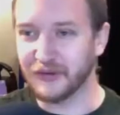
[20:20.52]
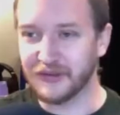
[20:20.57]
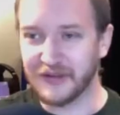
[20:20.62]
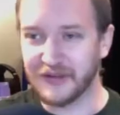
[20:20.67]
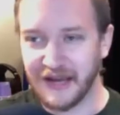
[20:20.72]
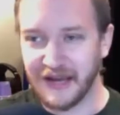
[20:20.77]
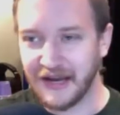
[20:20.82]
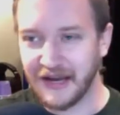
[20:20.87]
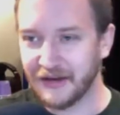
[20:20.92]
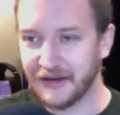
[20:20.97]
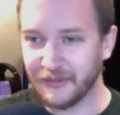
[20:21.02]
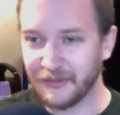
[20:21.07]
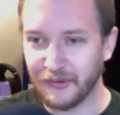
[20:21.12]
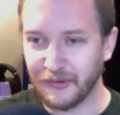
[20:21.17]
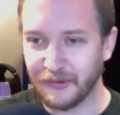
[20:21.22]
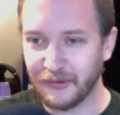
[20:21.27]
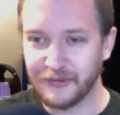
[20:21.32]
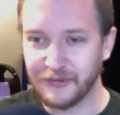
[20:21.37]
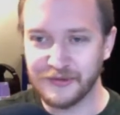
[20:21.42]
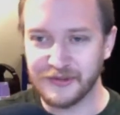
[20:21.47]

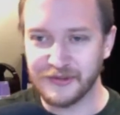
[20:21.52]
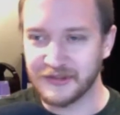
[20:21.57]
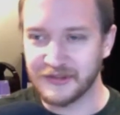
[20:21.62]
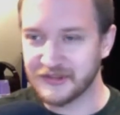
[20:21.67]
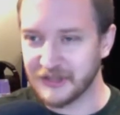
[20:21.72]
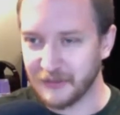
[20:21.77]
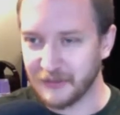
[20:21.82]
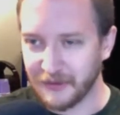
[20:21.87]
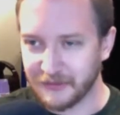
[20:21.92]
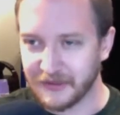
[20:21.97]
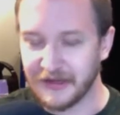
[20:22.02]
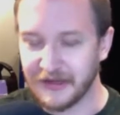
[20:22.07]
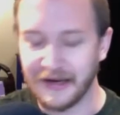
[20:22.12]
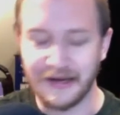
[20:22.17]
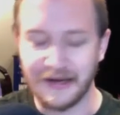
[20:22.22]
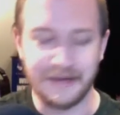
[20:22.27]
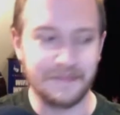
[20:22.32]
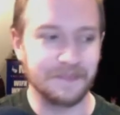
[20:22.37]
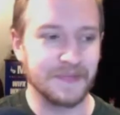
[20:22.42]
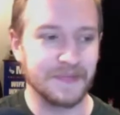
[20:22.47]
cannibals, and some of them get.
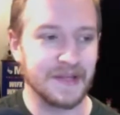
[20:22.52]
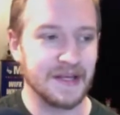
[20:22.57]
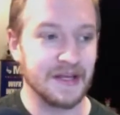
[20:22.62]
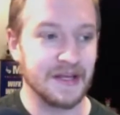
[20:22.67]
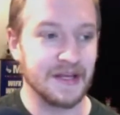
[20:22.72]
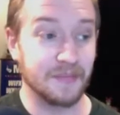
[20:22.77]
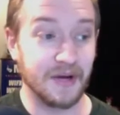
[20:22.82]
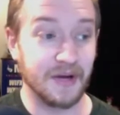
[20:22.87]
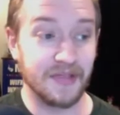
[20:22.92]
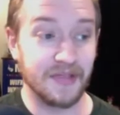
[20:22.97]
Yeah but it's